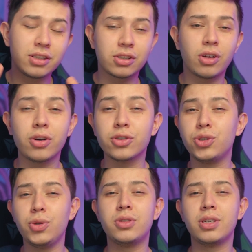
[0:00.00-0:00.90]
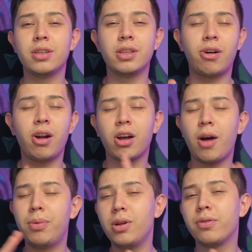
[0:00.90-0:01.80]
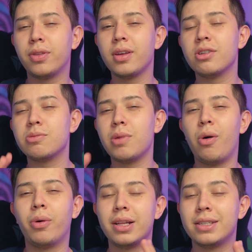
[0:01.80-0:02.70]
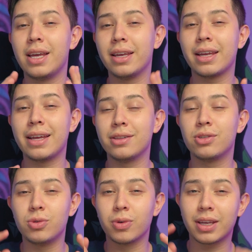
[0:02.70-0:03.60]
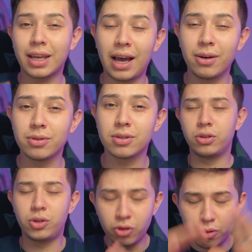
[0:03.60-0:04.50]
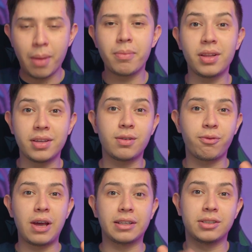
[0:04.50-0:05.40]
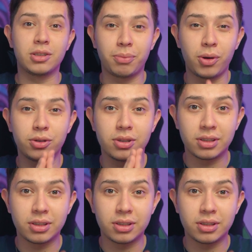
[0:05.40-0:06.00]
start shooting, there are a couple of things you might want to take into account. Do you remember that this effect is supposed to